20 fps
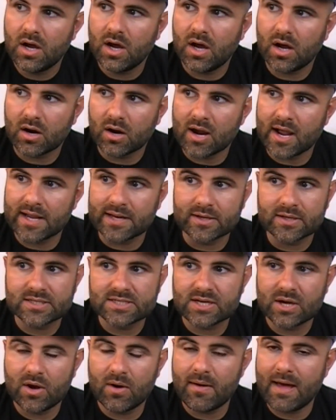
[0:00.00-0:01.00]
Alright,
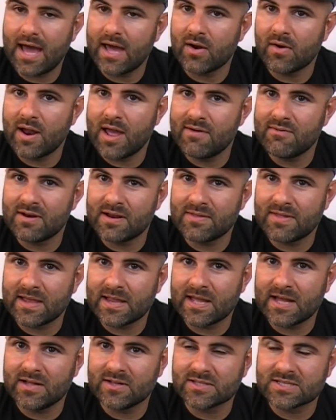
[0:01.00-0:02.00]
so I don't have
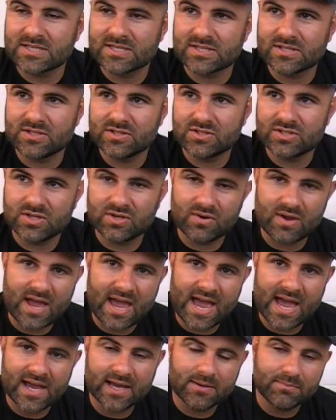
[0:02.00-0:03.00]
anything else to
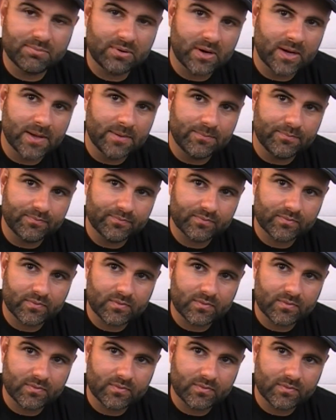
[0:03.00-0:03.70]
add, but